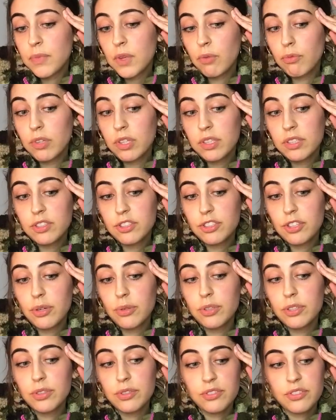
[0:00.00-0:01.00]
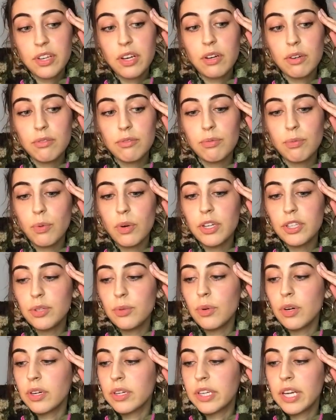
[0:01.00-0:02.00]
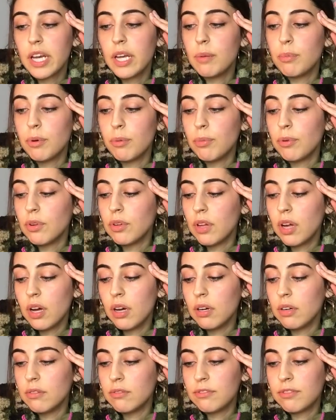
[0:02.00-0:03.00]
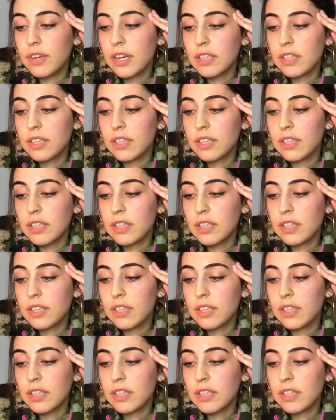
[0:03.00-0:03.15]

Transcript: really show yourself what you are capable of